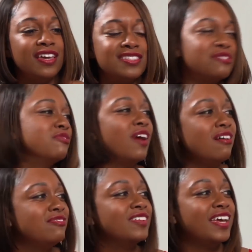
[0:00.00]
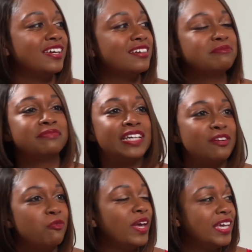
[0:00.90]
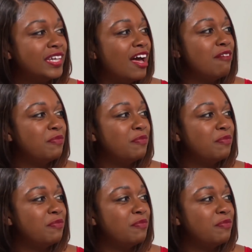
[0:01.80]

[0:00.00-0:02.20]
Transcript: Is it rough, like waking up